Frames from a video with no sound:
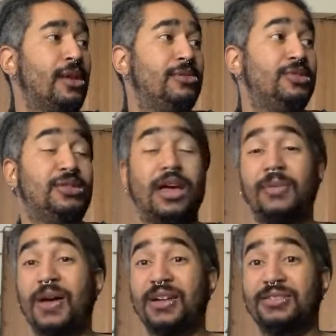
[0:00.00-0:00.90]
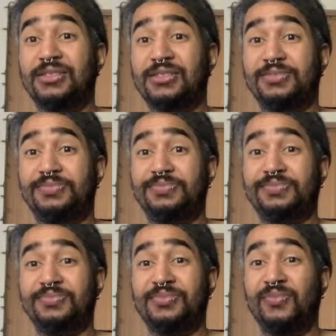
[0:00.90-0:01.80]
Just a lot of boxes.
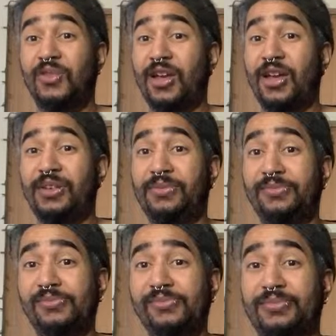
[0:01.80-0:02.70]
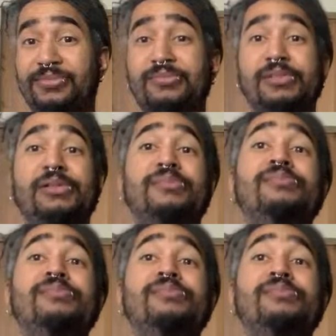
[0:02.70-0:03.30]
Very heavy. Fun.